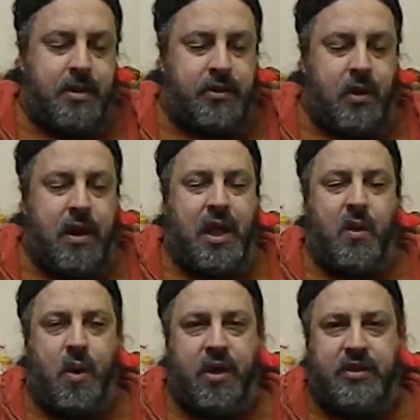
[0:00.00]
So in
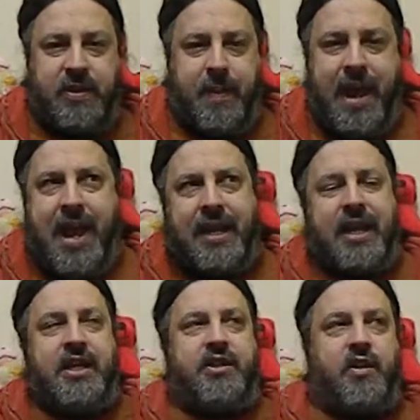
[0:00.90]
other words, the
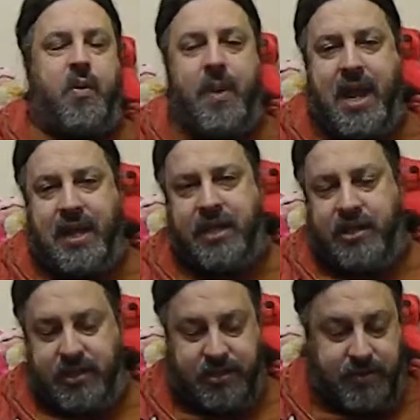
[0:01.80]
package, the new
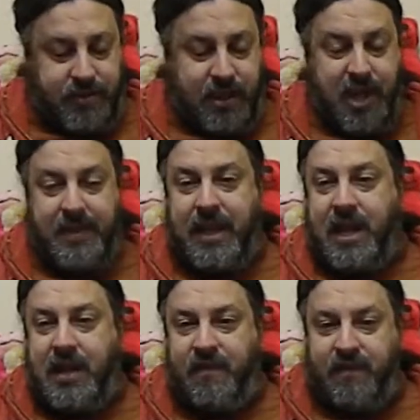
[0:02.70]
packages that are coming
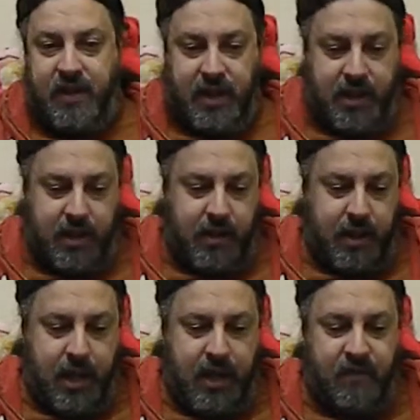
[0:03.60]
out of, uh,
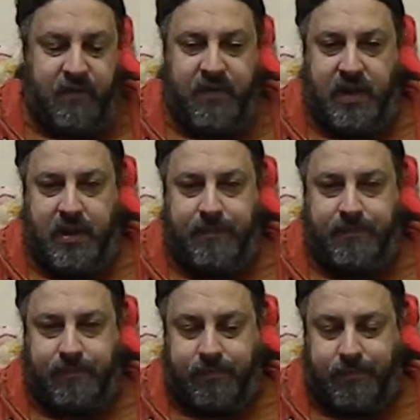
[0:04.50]
out of uh,
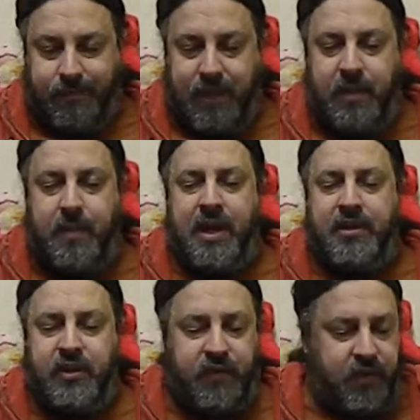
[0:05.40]

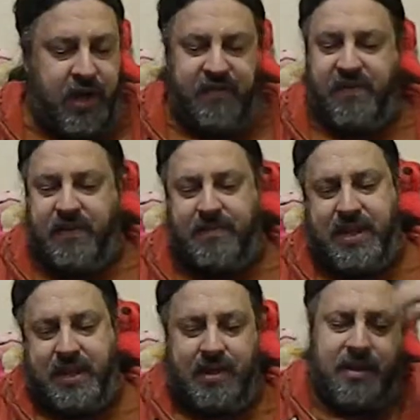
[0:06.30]
Ubuntu for F F M P
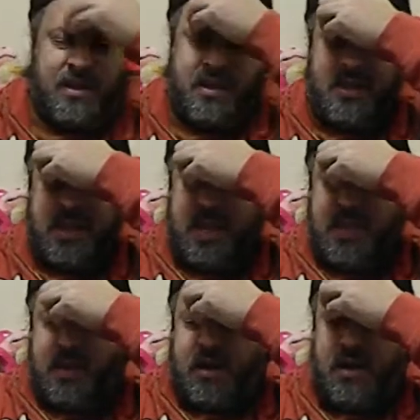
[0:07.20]
E G,
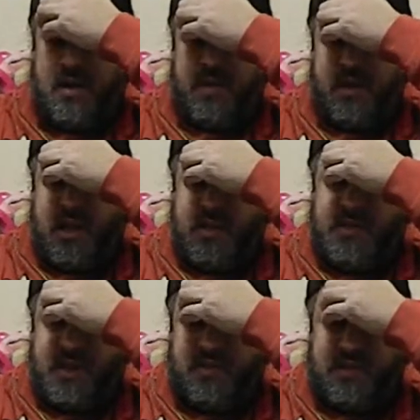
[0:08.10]
and they're, call they're calling
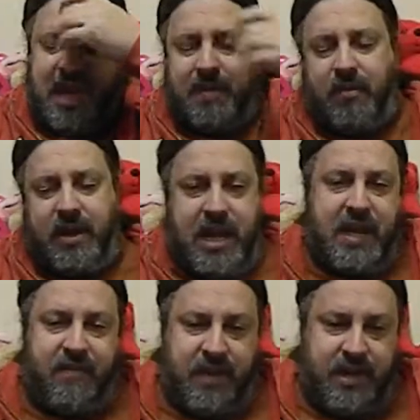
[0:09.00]
themselves Library
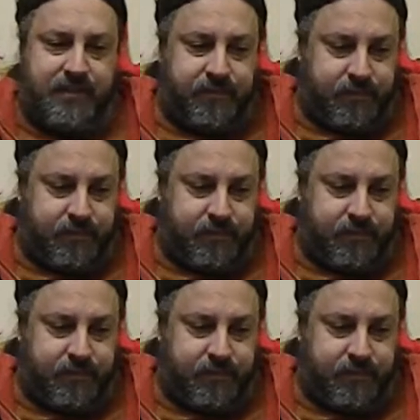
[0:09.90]
A V,